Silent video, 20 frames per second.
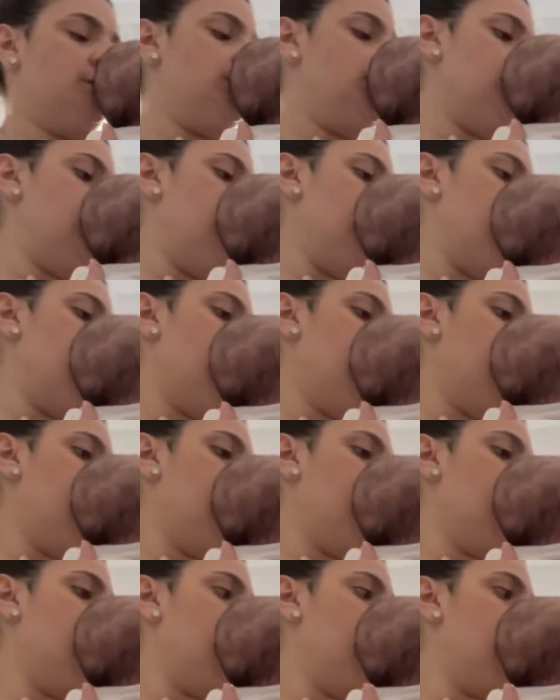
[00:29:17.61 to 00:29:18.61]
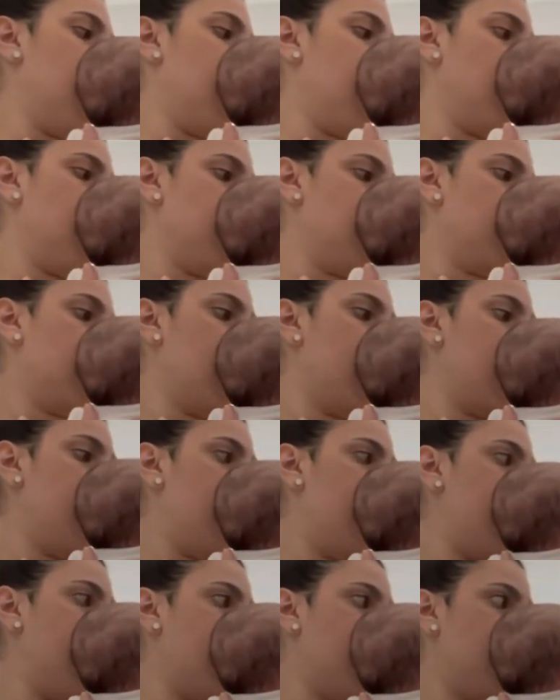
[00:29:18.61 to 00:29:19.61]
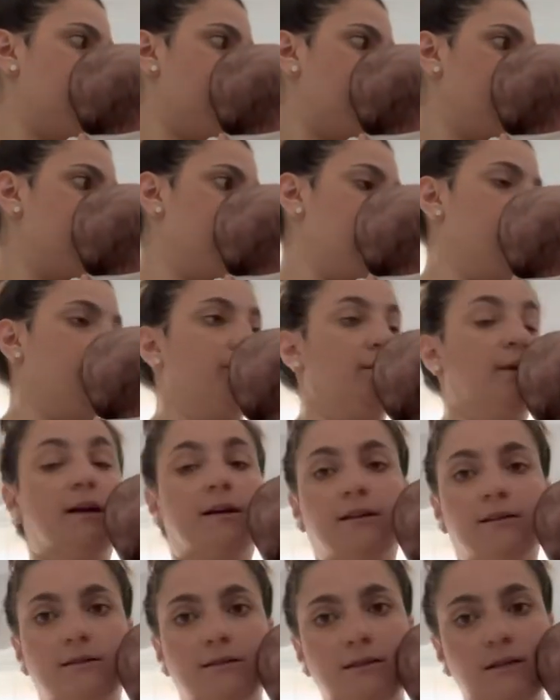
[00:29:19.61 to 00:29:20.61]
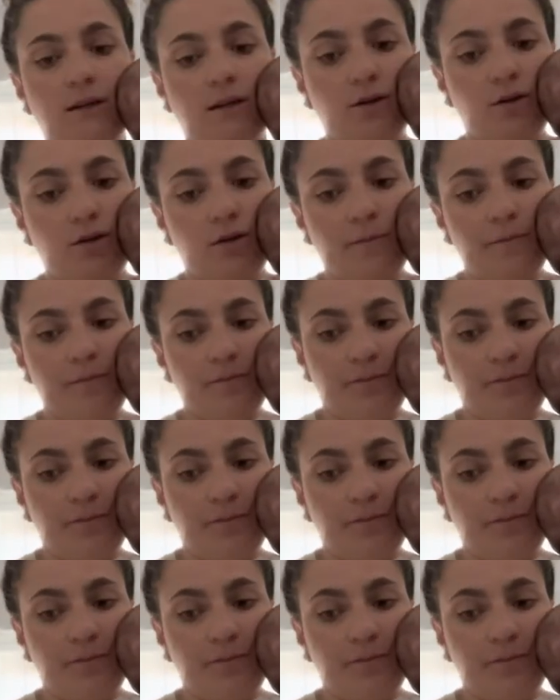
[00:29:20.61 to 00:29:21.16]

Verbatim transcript: So um, we're just gonna finish making dinner